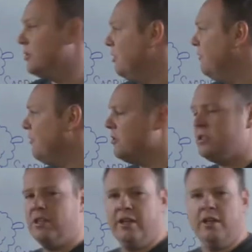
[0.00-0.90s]
So
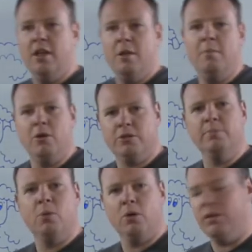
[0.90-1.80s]
first thing, most
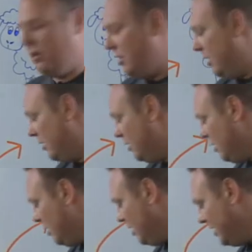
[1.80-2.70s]
important thing,
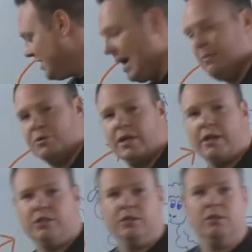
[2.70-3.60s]
is eye
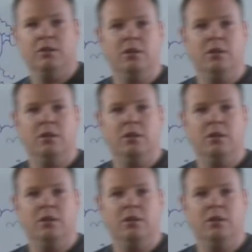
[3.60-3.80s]
protection.